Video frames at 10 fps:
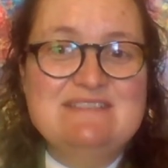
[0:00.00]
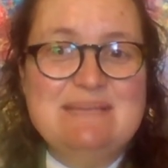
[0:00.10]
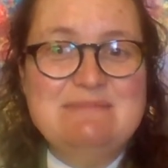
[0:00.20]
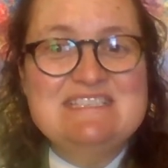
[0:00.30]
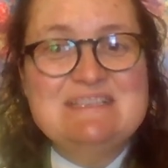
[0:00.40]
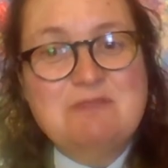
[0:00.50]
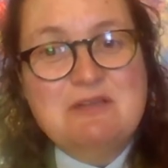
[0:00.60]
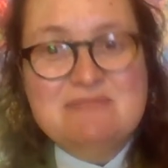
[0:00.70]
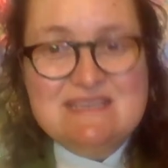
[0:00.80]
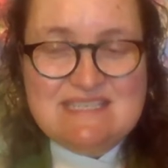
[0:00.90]
That means there
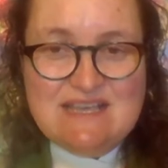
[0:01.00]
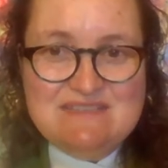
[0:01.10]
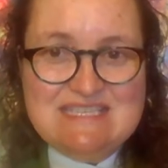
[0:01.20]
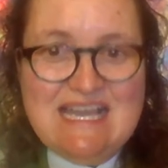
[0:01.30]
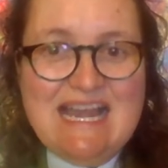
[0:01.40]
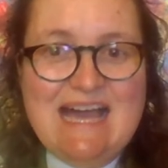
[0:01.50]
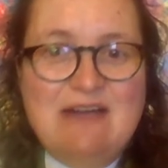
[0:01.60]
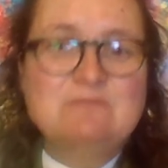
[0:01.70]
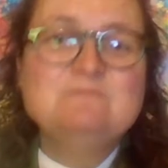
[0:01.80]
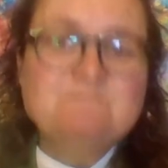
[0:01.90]
won't be a service in Clown.